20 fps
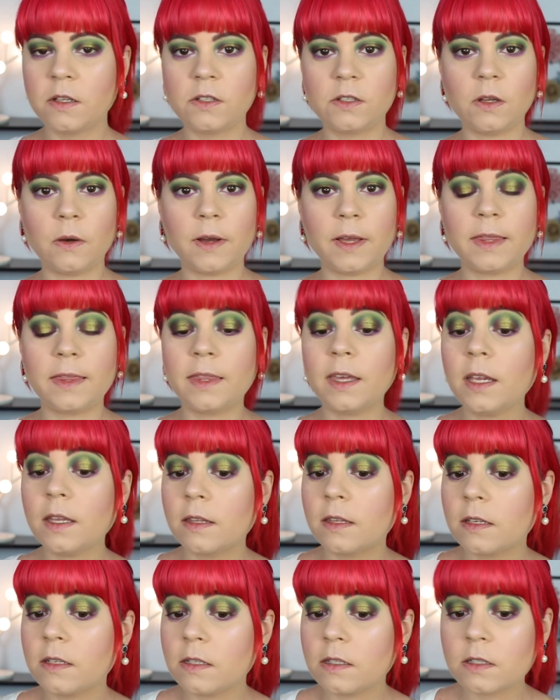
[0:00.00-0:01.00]
So I
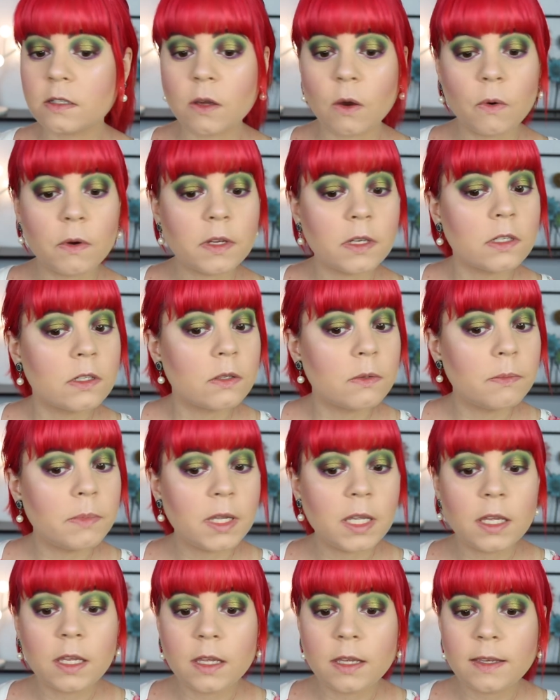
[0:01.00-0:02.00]
think this is going to
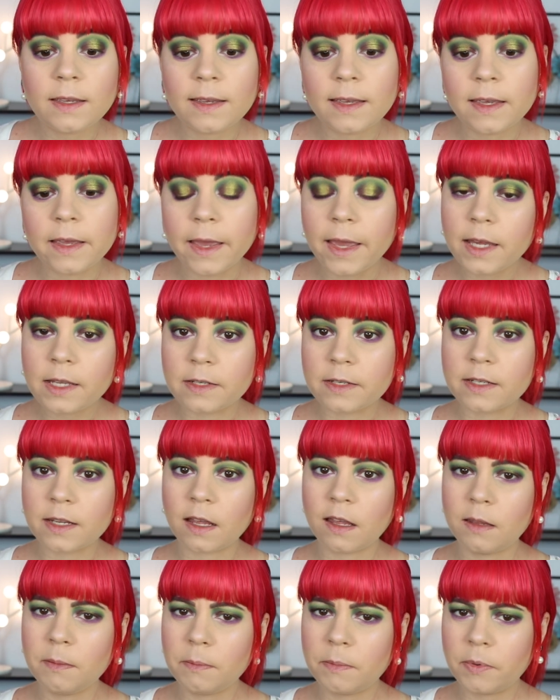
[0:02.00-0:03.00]
be it.
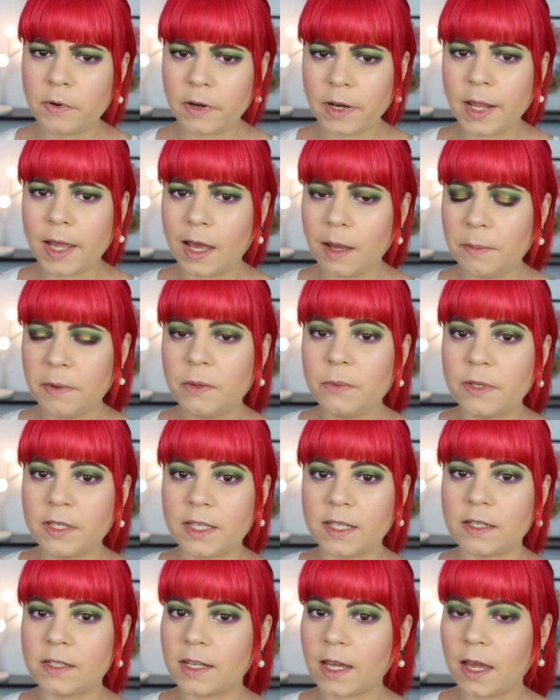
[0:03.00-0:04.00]
I'm pretty happy
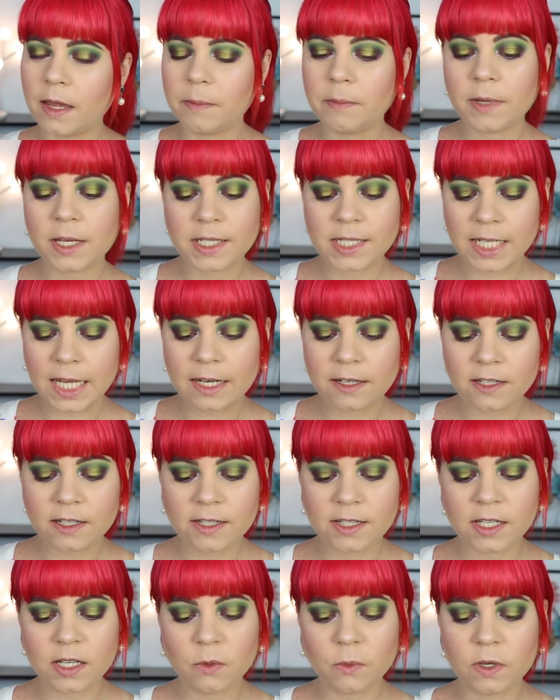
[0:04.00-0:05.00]
with this. I'm excited
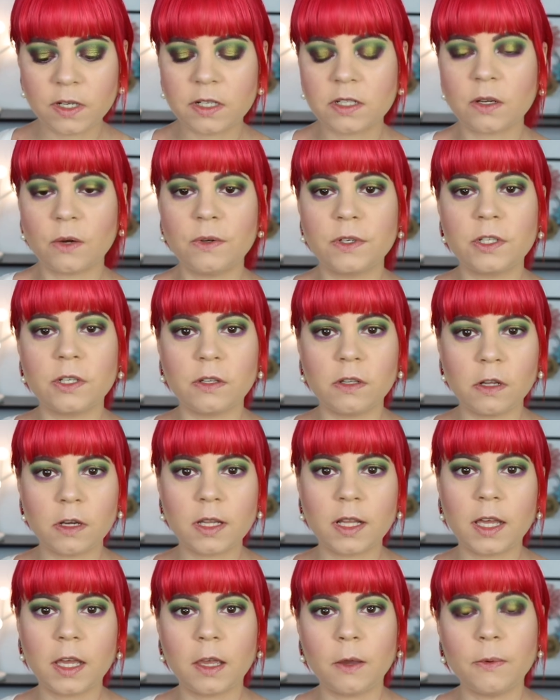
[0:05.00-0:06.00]
to see what it's going to
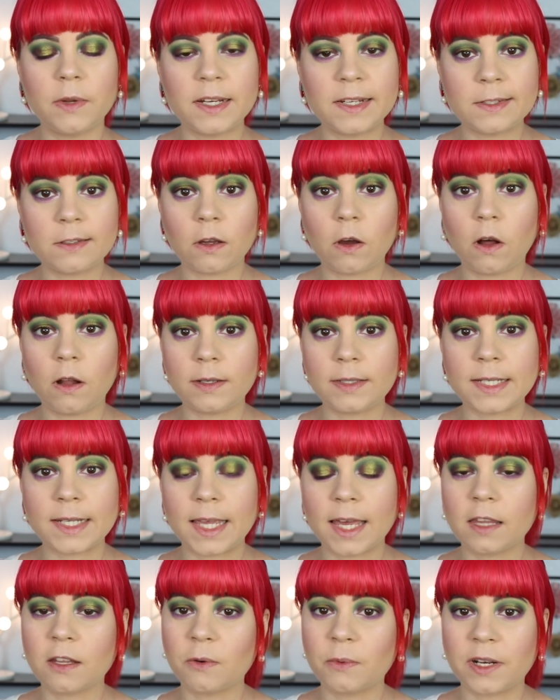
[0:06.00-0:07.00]
look like when it's all
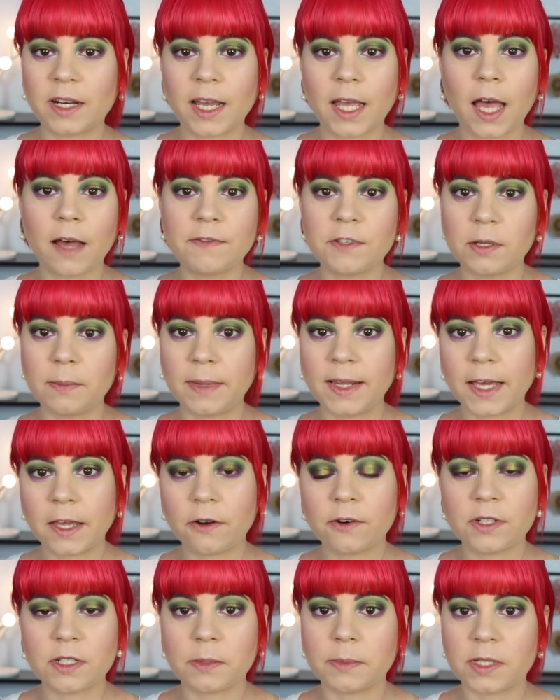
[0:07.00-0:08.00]
together, when I have some
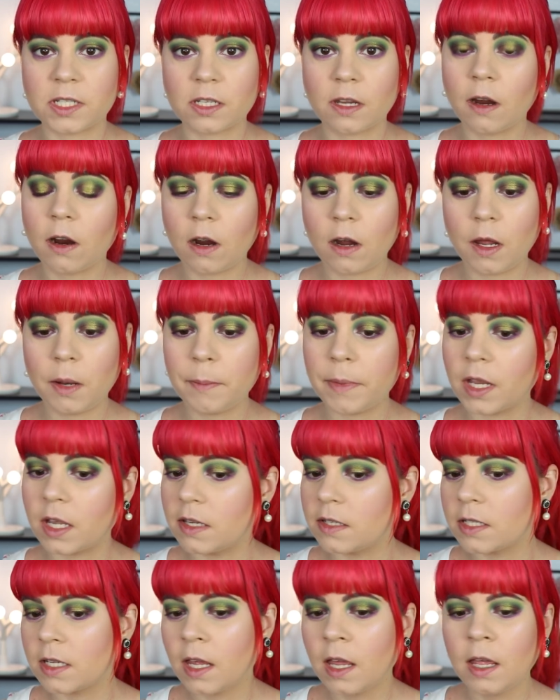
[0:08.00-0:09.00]
liners and mascara on,
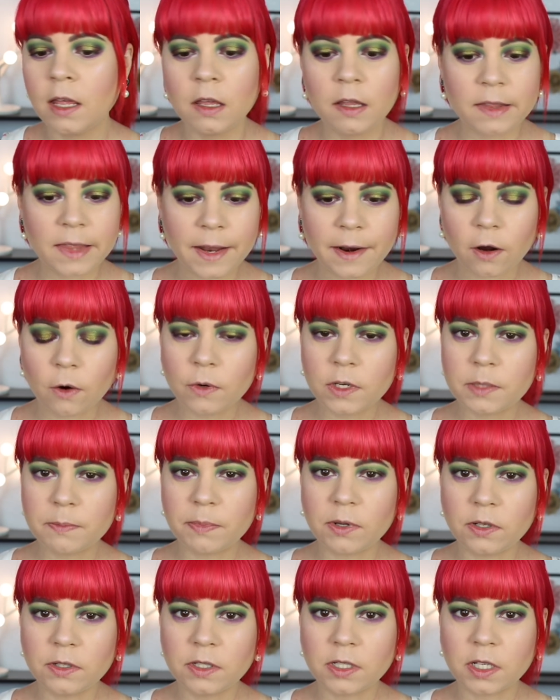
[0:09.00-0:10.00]
because that always
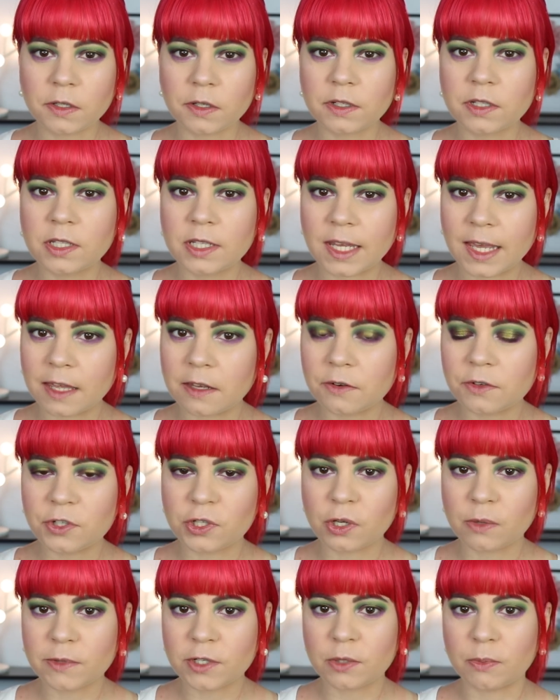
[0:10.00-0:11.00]
pulls the looks together
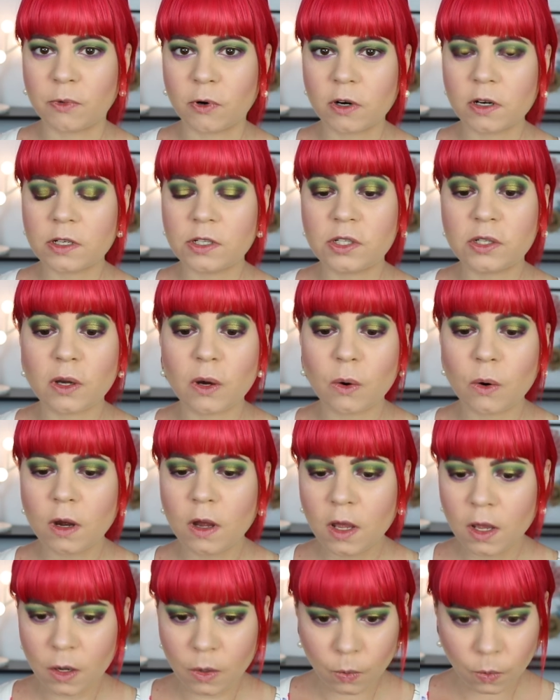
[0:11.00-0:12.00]
so much more. So
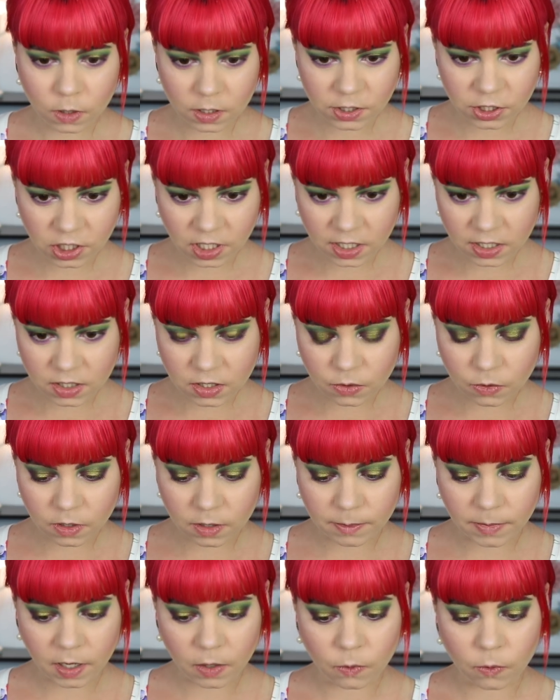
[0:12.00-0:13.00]
what should I do
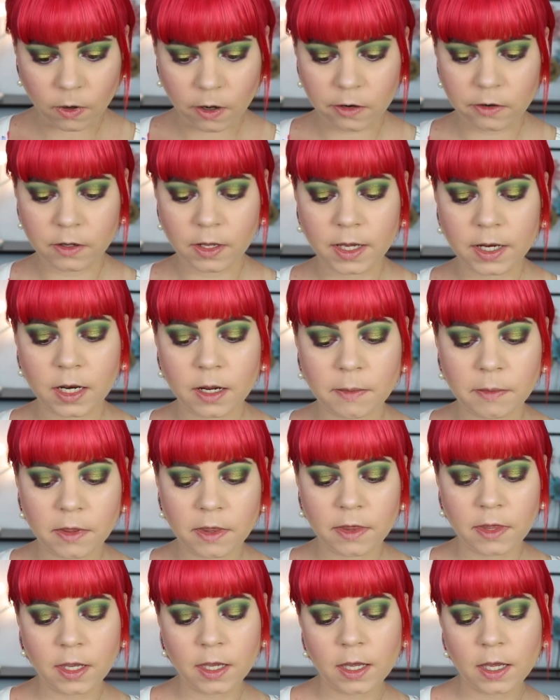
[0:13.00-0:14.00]
in my waterline? I'm
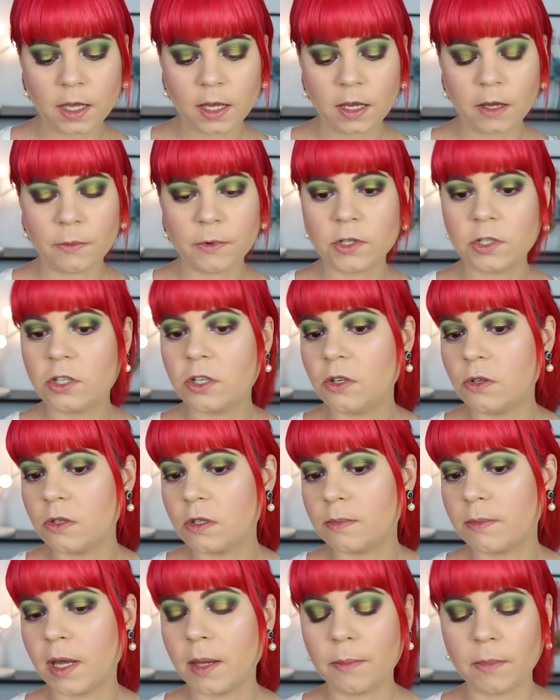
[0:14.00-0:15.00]
thinking I want to
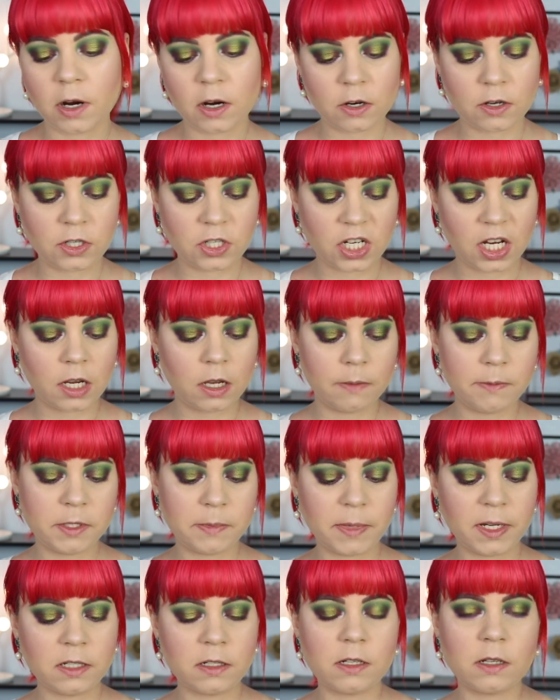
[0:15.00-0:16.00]
use my Marc
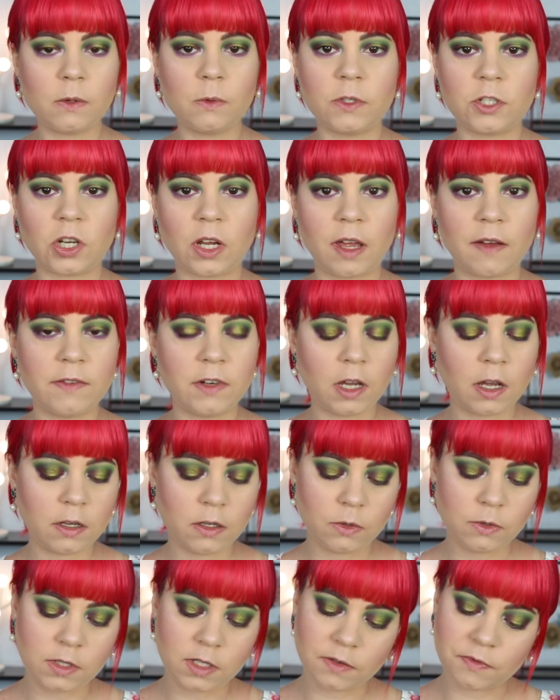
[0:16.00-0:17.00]
Jacobs pencil, which I have
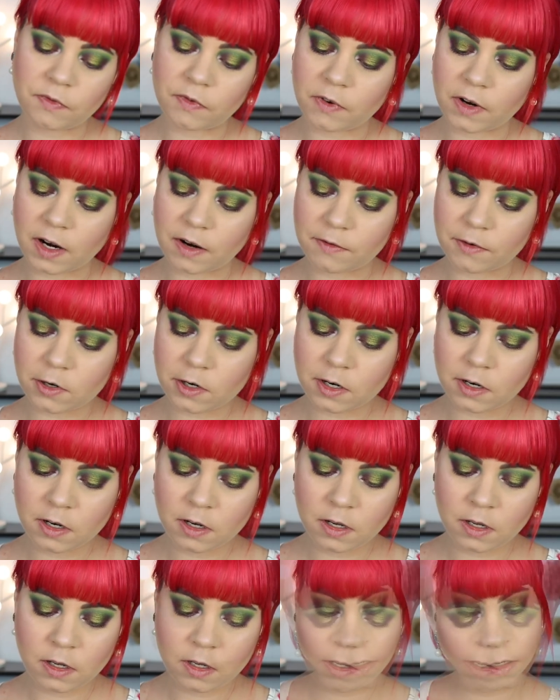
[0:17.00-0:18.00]
not used in forever.
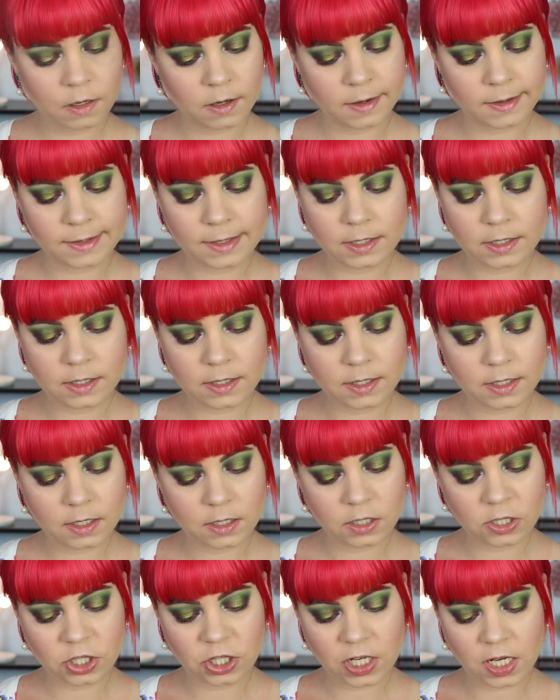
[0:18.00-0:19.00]
And this is
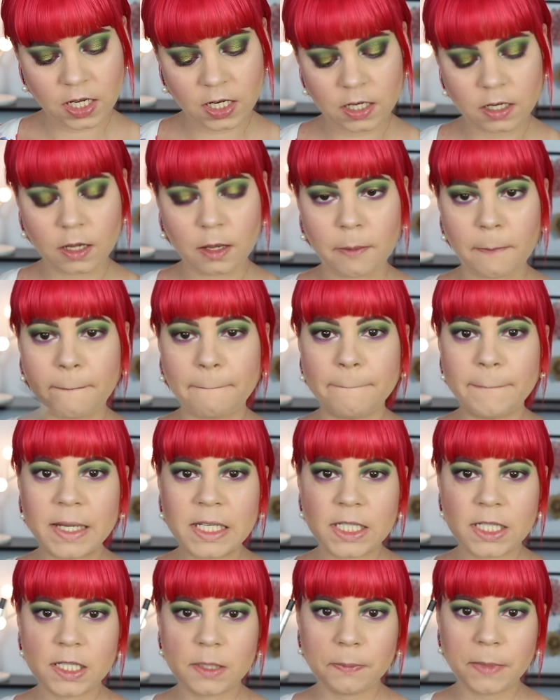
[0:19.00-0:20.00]
in the shade
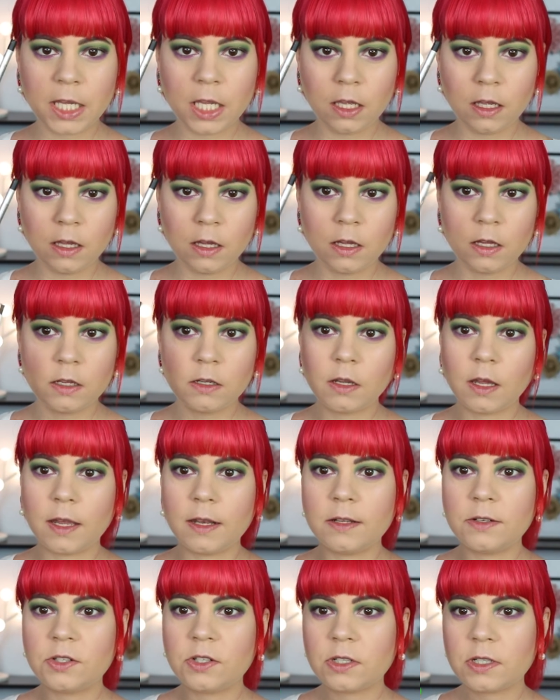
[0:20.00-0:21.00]
Mist Me.
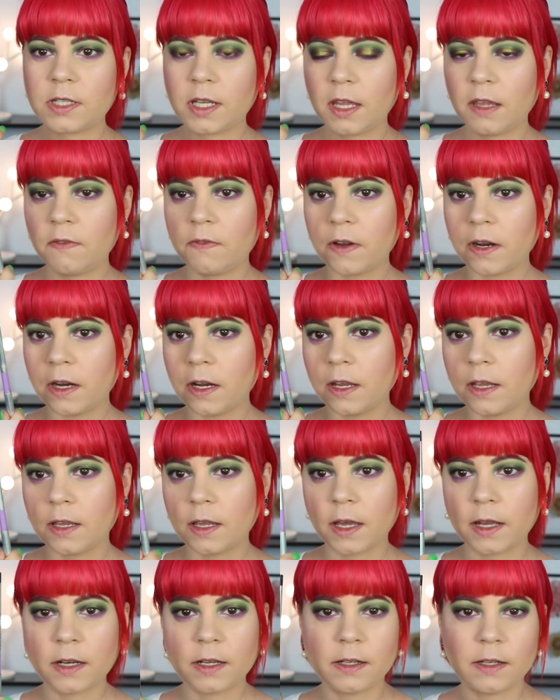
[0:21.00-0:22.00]
And it's just a very
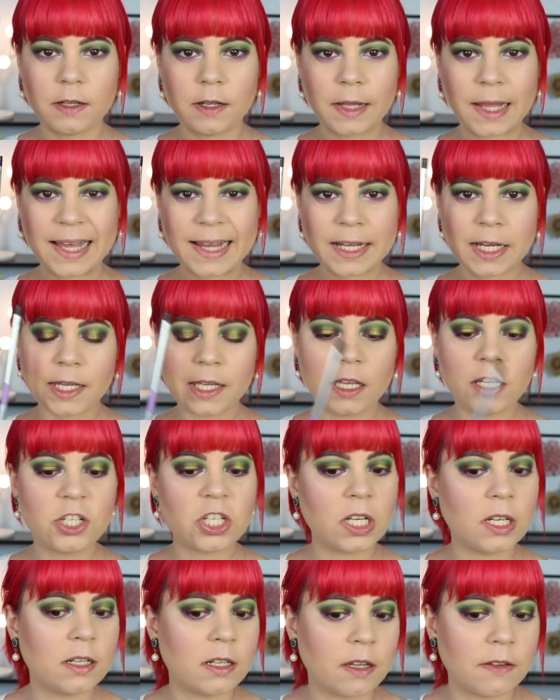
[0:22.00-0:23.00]
kind of lilac-y
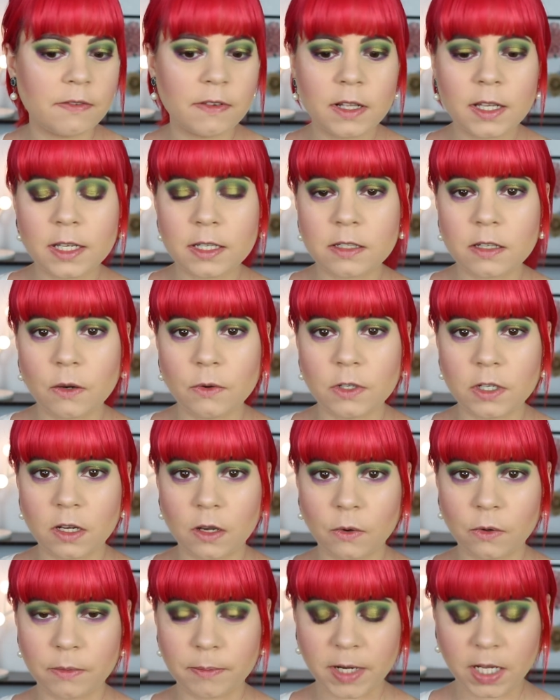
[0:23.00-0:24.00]
shade, and I feel like it's going to
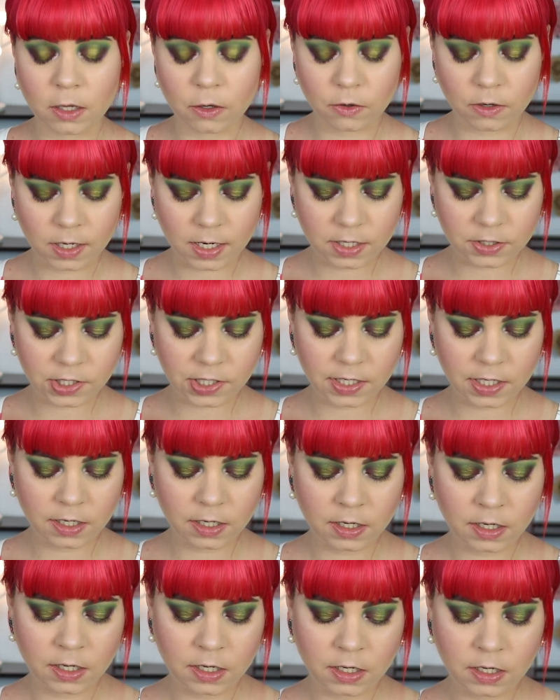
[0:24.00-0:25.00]
go with my lower lash
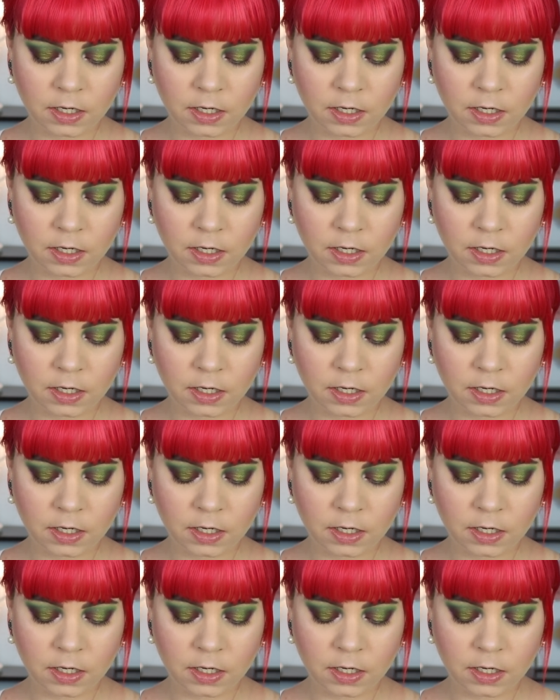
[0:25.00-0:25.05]
line.